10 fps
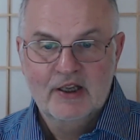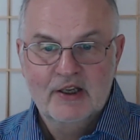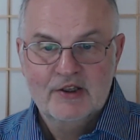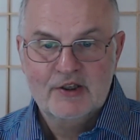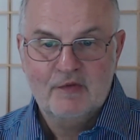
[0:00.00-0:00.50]

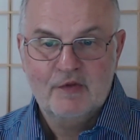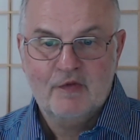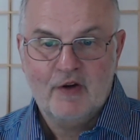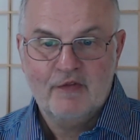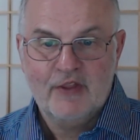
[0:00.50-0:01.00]

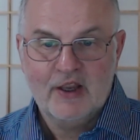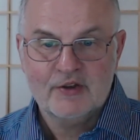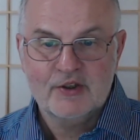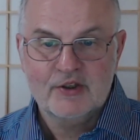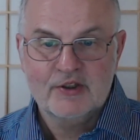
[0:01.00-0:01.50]

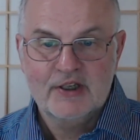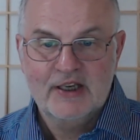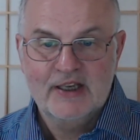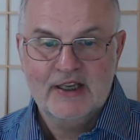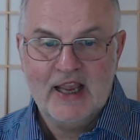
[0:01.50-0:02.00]
75,000
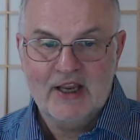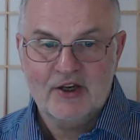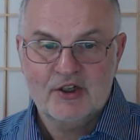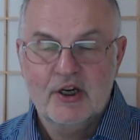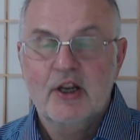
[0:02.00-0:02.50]
in
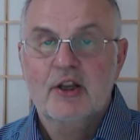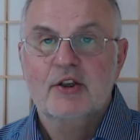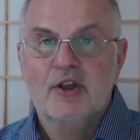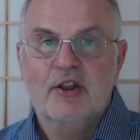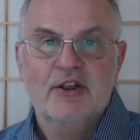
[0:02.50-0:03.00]
cash.
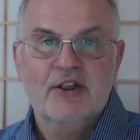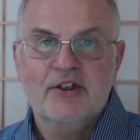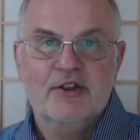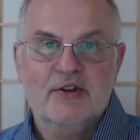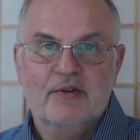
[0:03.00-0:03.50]
So this
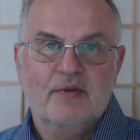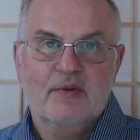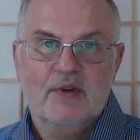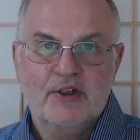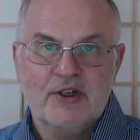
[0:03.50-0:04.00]

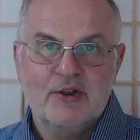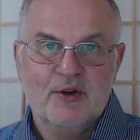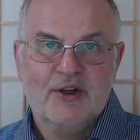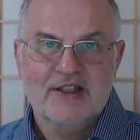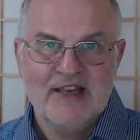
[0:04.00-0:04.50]
doesn't
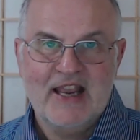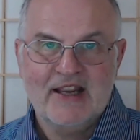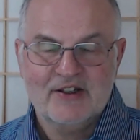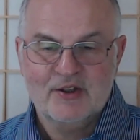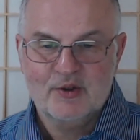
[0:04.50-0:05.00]
look at
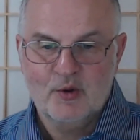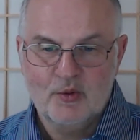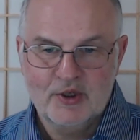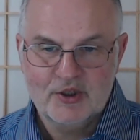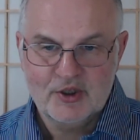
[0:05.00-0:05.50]
tax at all.
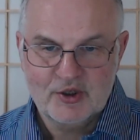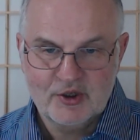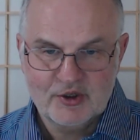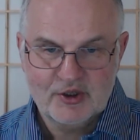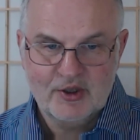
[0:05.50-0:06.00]
This just
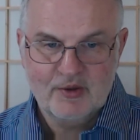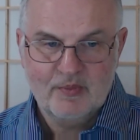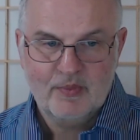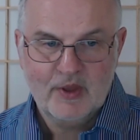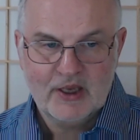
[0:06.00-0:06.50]
looks at the
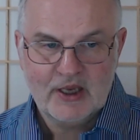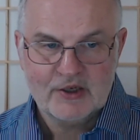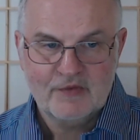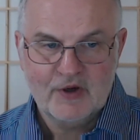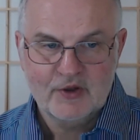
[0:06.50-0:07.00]

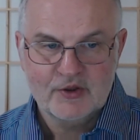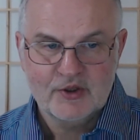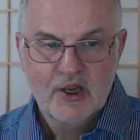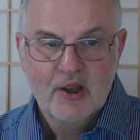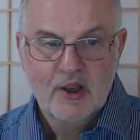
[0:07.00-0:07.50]
cash flows.
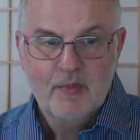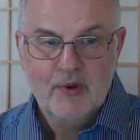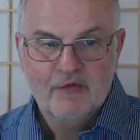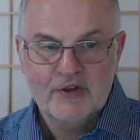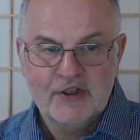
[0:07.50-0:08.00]
But
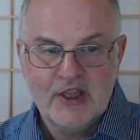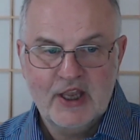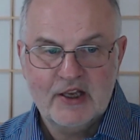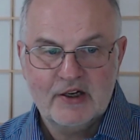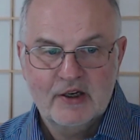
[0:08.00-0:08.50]
if I did that,